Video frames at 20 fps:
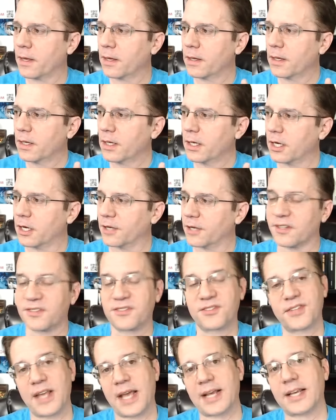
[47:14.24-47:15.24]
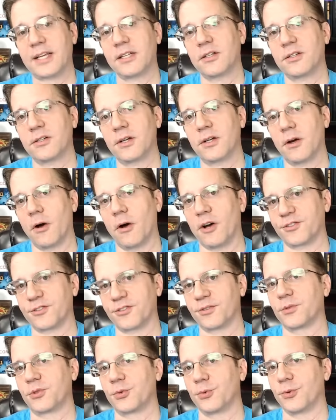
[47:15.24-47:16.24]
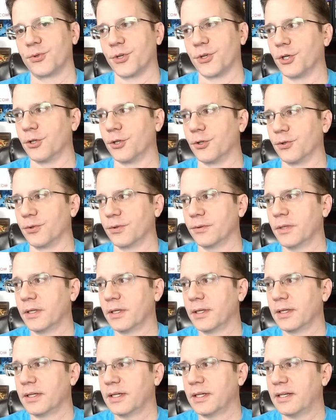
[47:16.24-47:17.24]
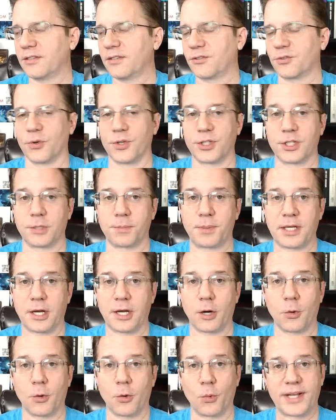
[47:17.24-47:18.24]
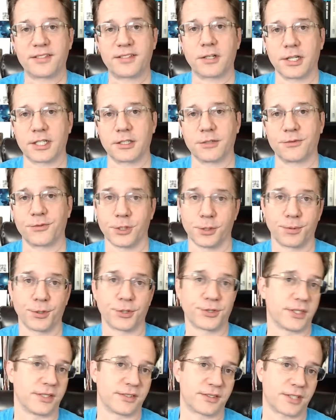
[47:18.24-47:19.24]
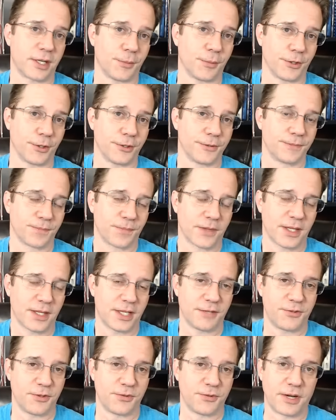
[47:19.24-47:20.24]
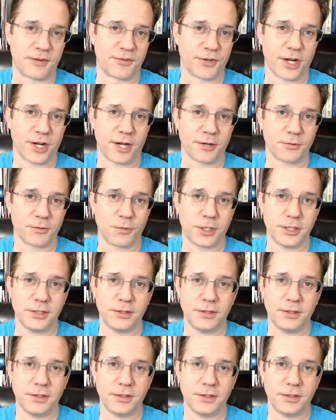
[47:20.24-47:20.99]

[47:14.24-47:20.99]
Uh, the second awesome tool to own is going to be a waste collector for your protein skimmer. If you've never gotten one,